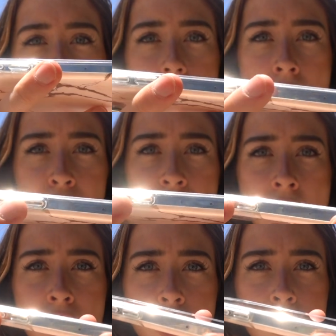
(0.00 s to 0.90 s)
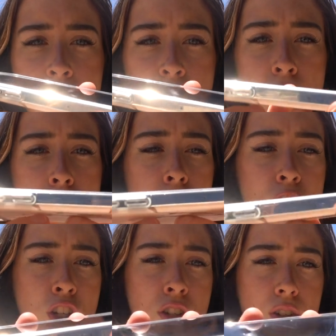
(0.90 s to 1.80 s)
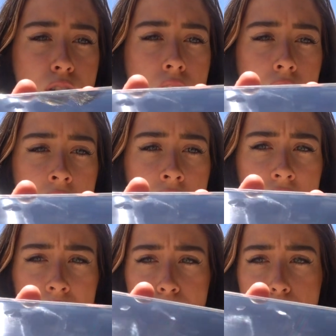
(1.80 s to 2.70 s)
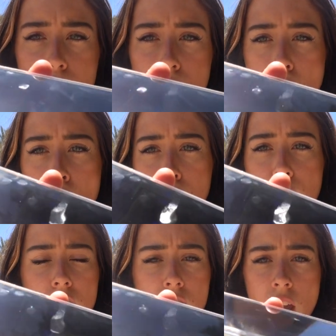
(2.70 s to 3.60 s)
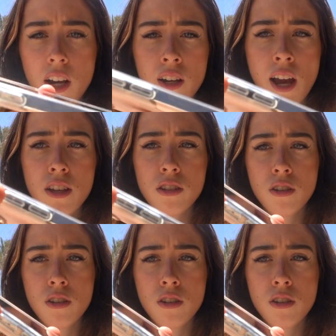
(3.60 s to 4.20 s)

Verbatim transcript: And the edges are just clear, so, which is kind of nice